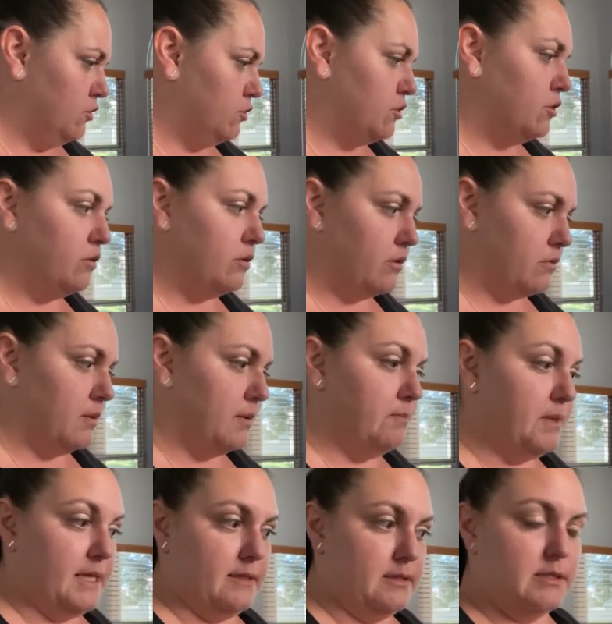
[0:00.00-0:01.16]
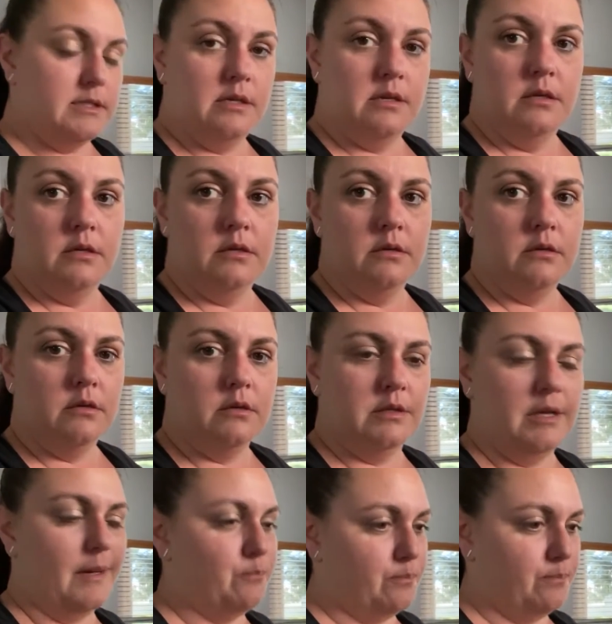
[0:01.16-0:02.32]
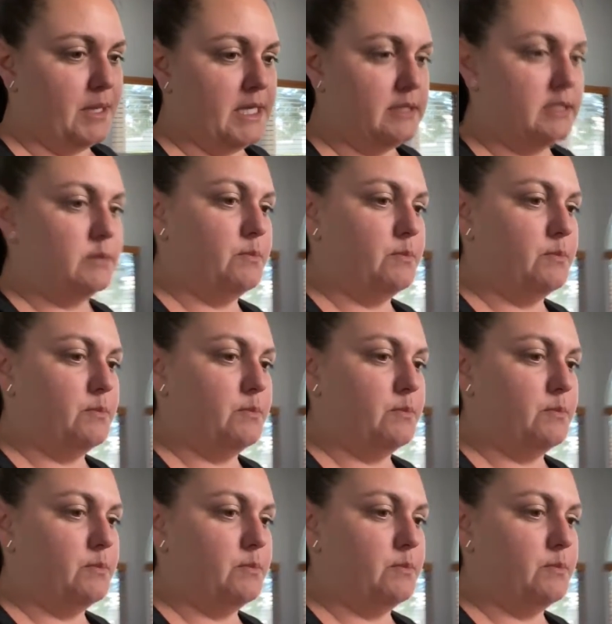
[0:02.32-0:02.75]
2 to 3 bins, not bins,